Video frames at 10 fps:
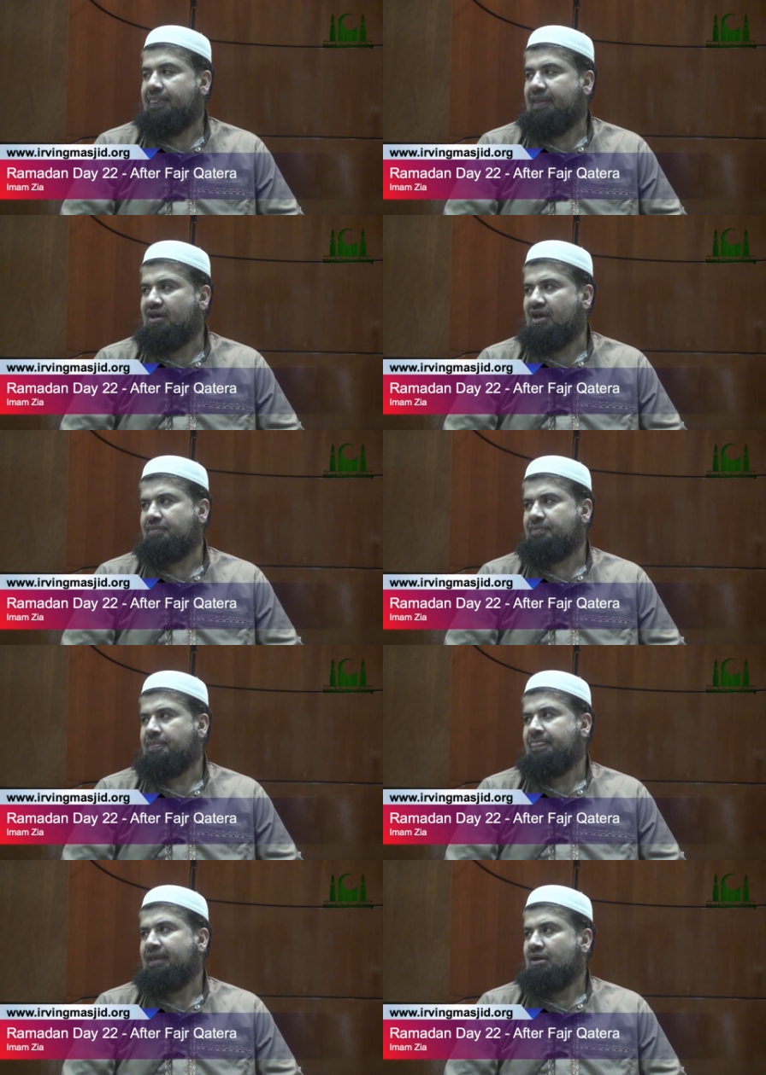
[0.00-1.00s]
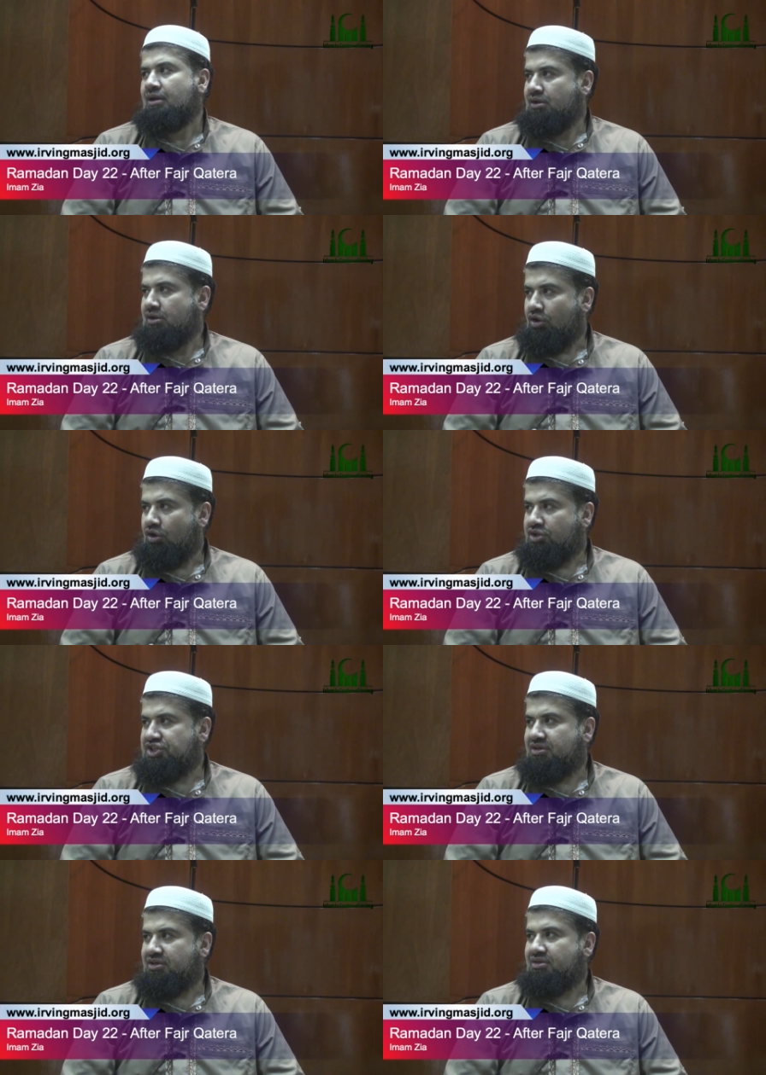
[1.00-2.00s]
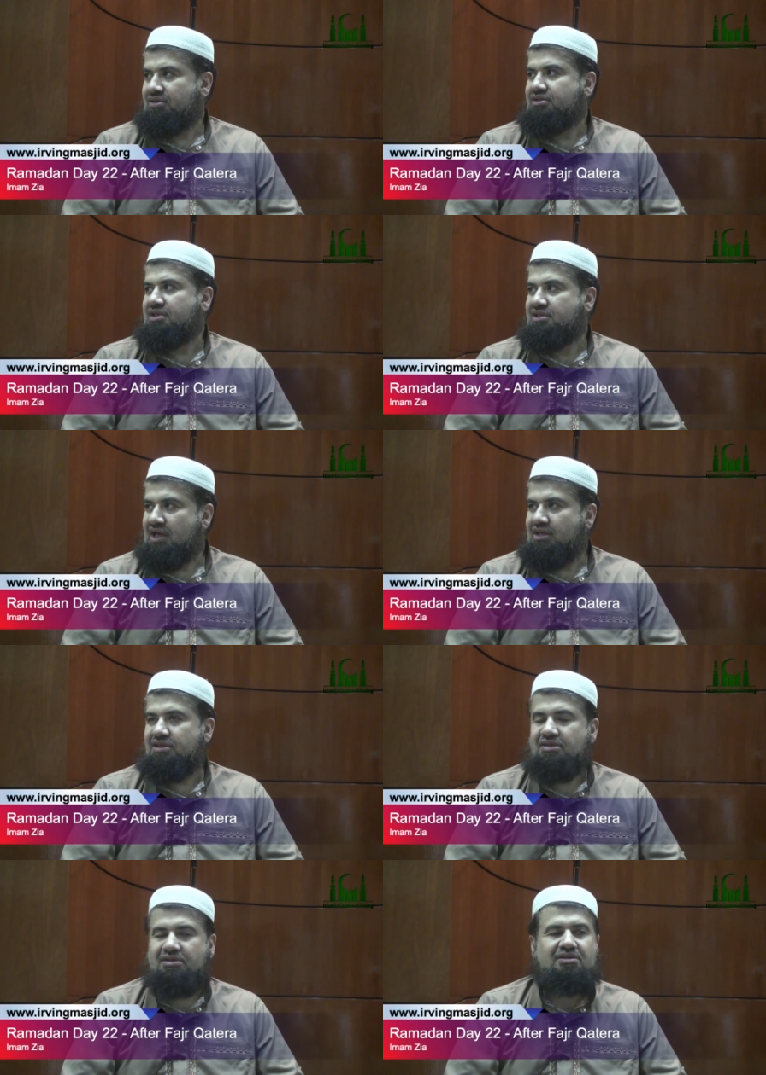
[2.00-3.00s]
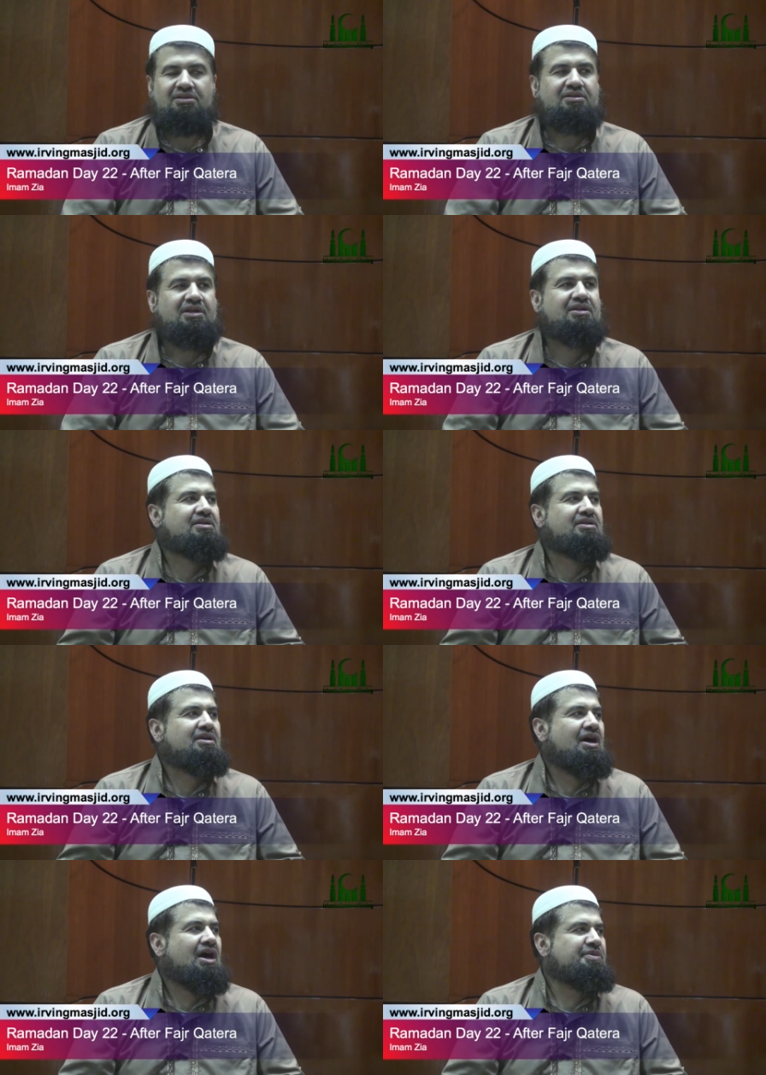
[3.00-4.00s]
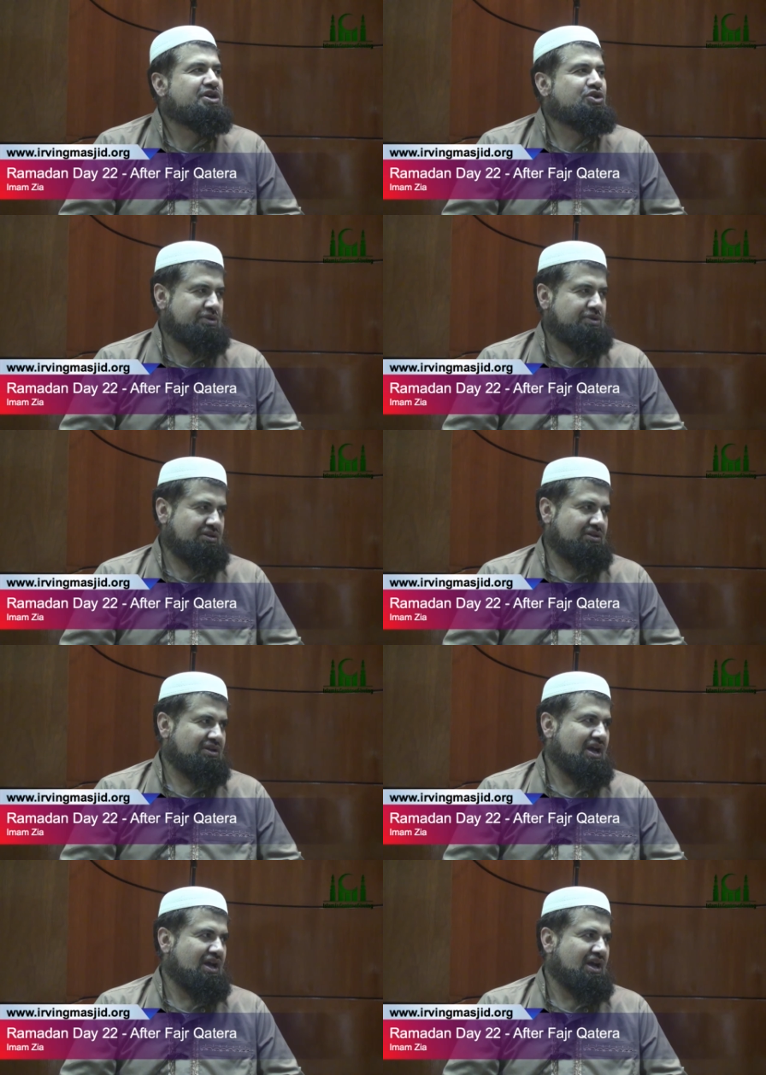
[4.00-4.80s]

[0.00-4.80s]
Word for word: Again, logic dictated that I'm a human,